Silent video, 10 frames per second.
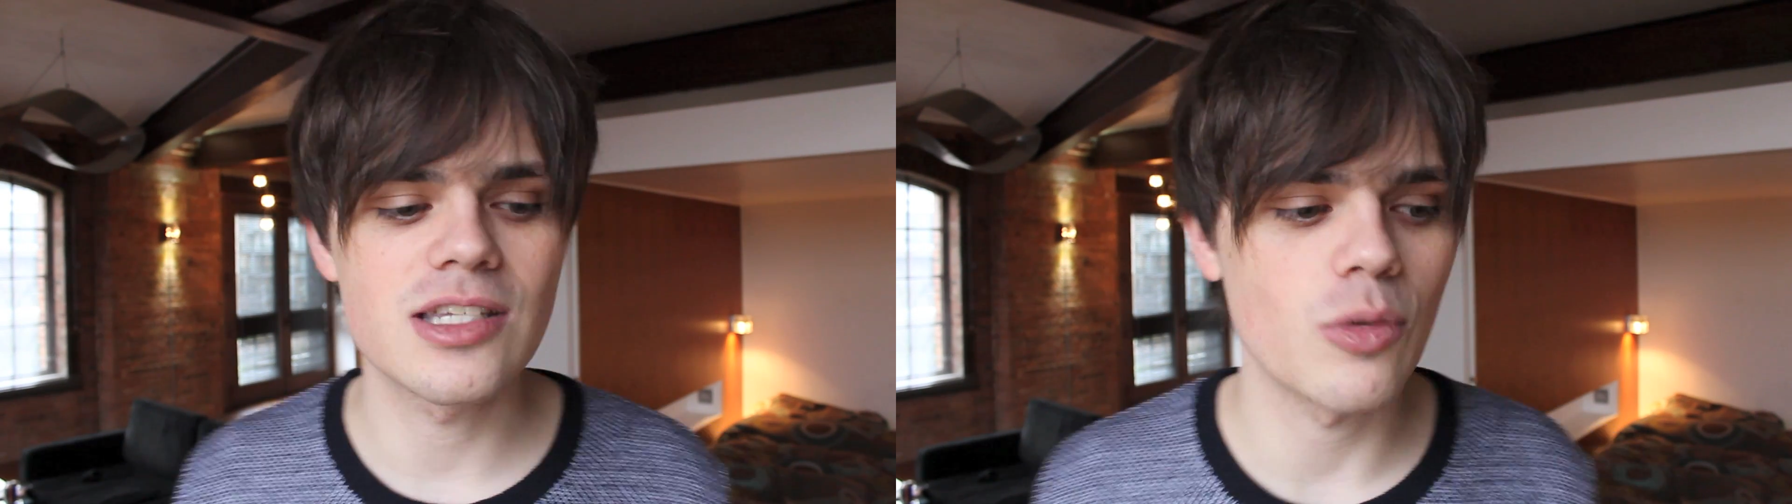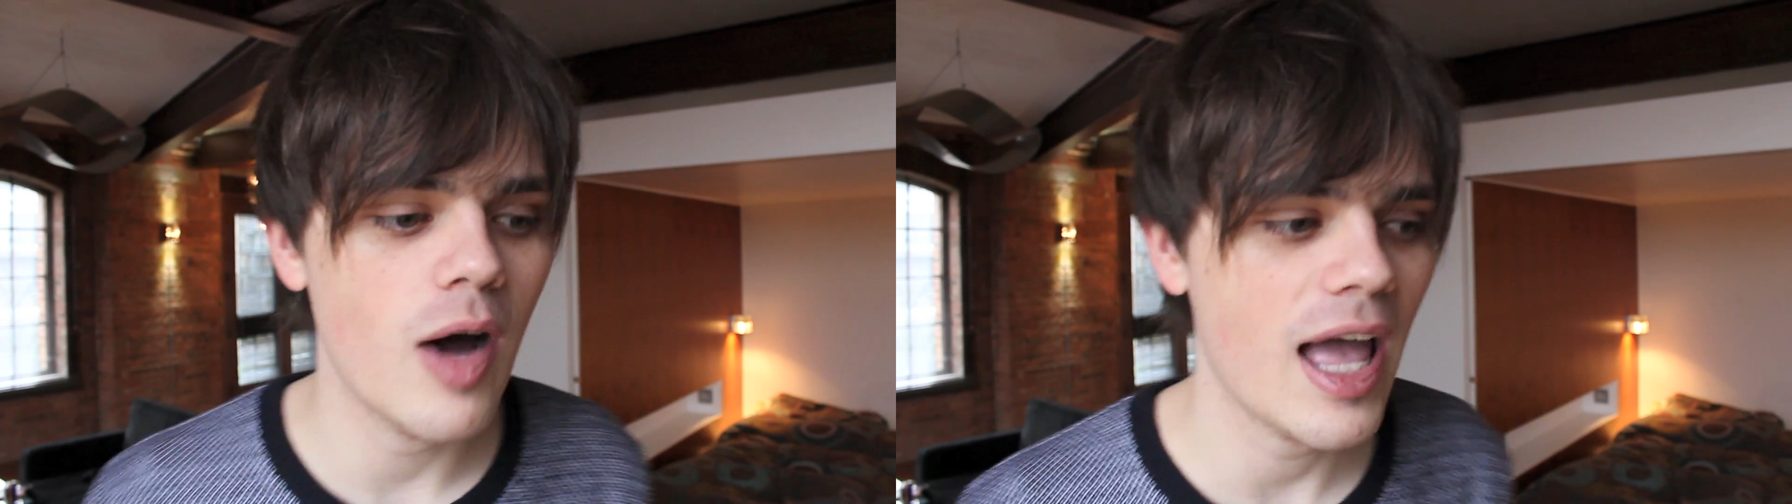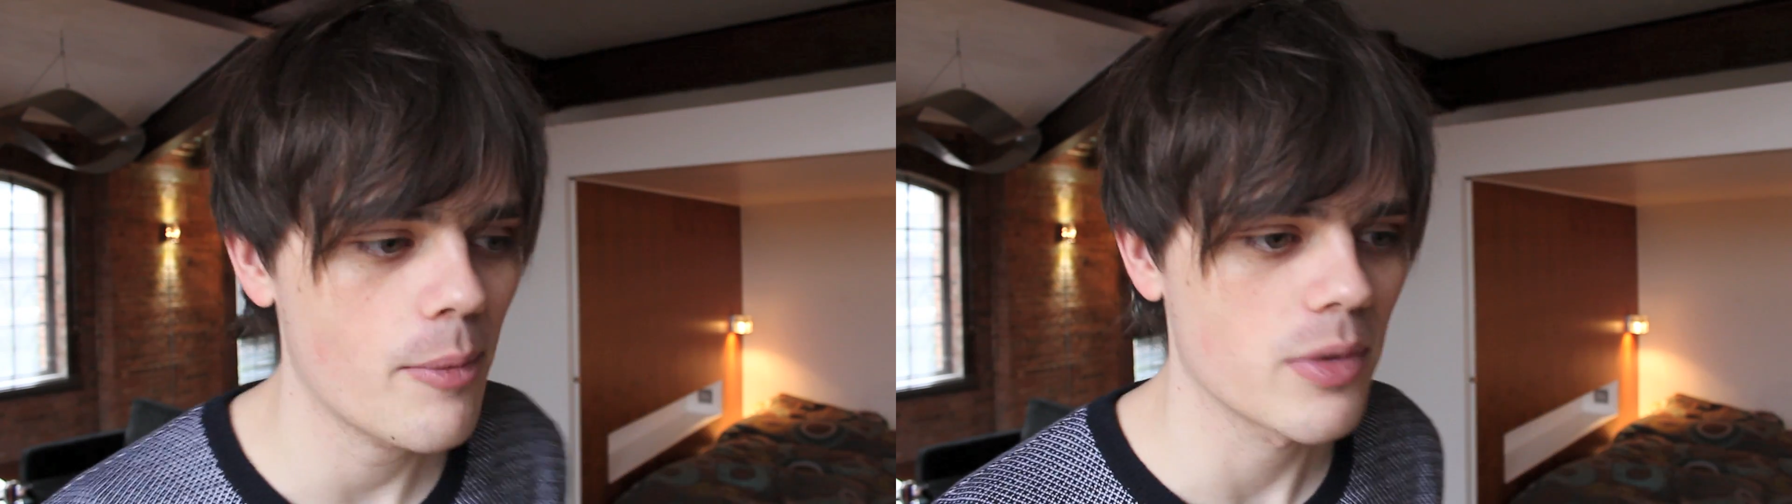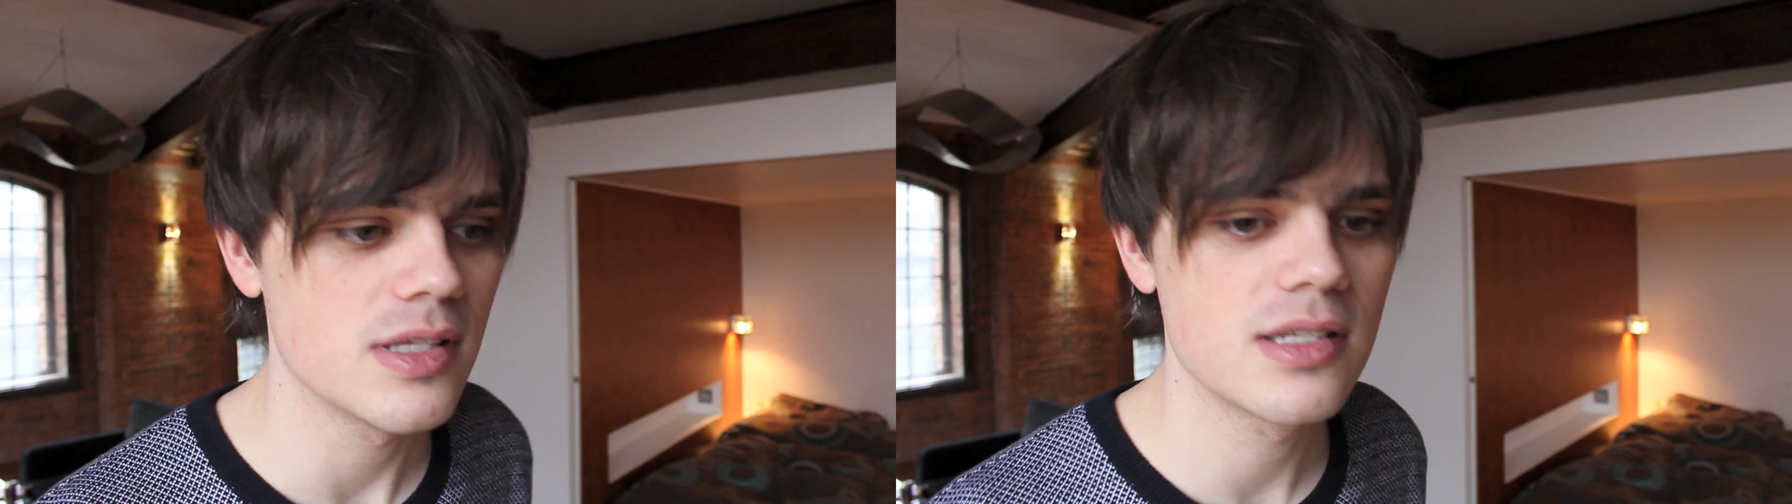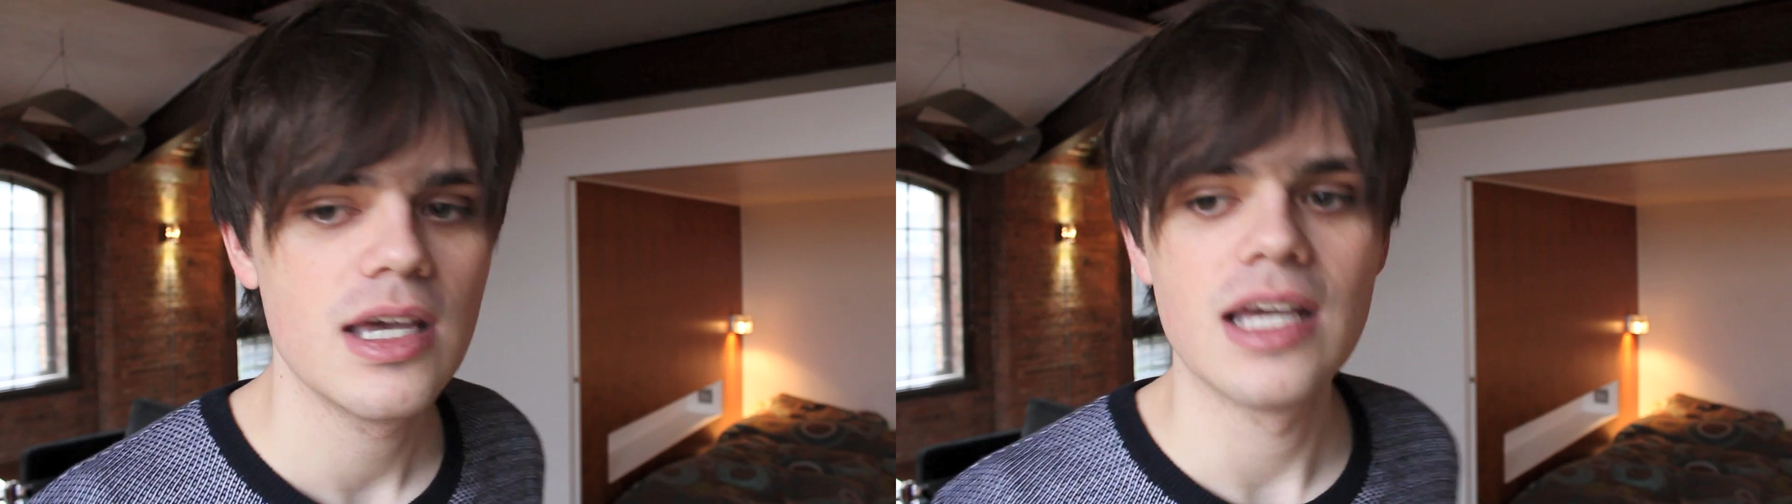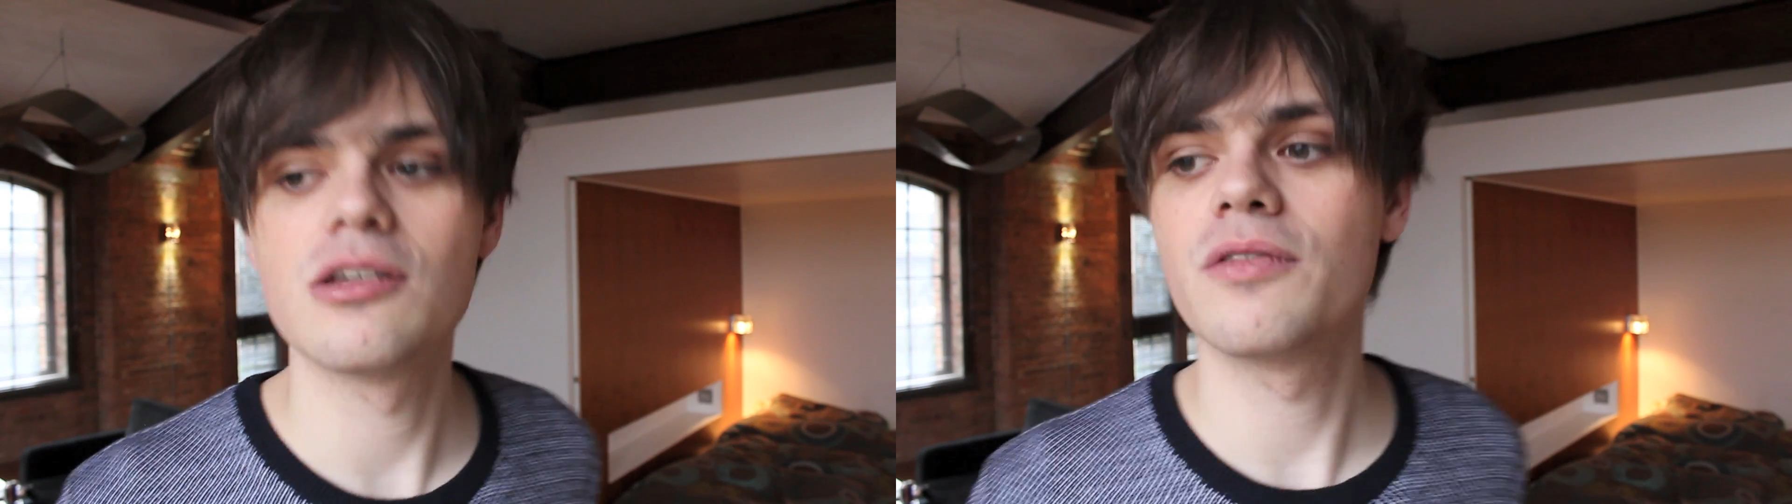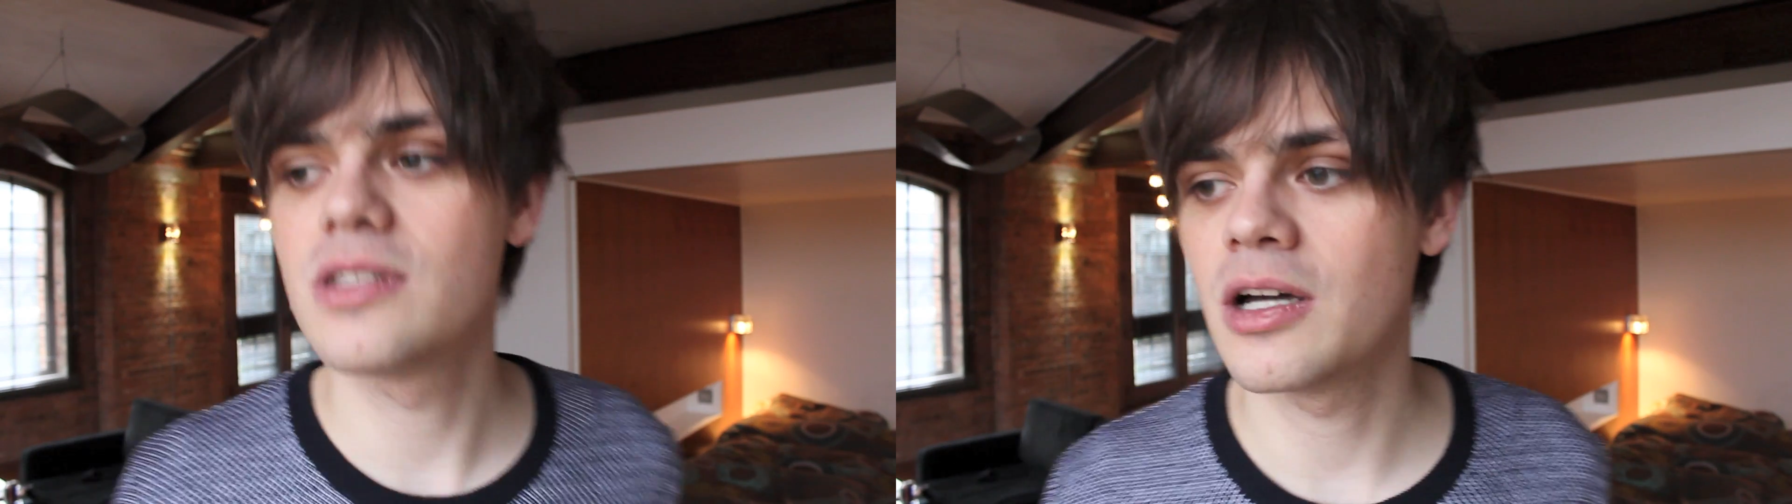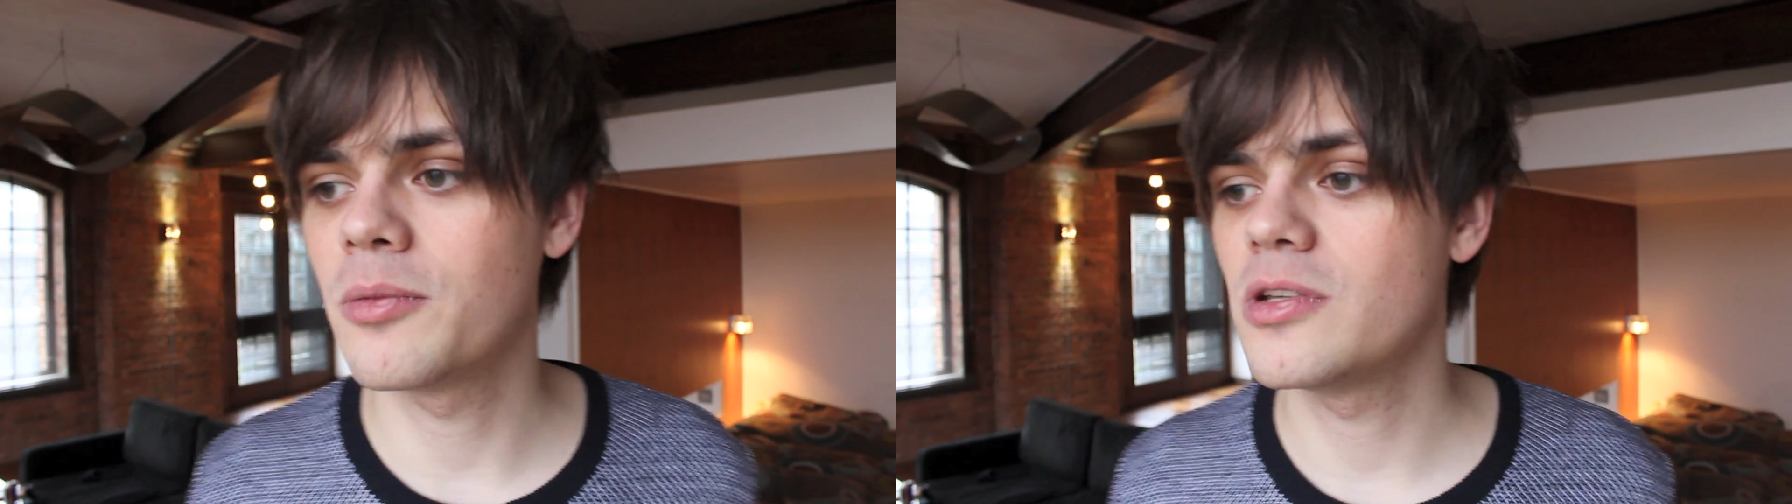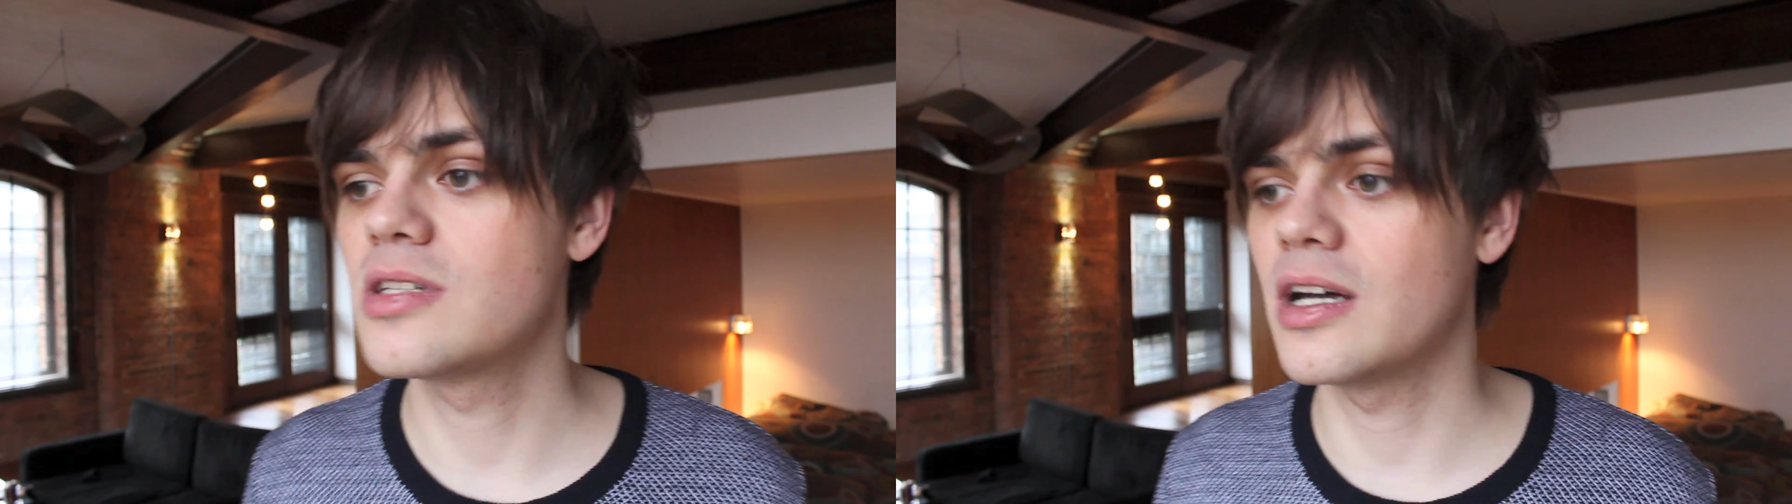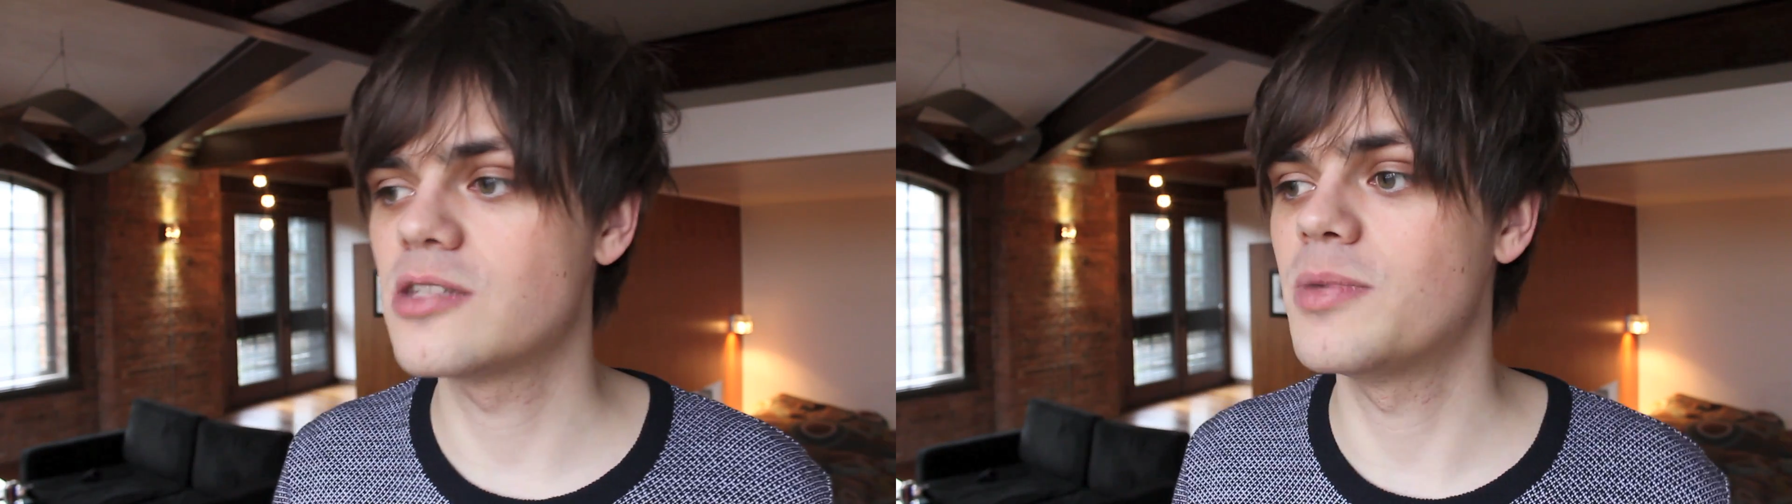So what happens is over time you start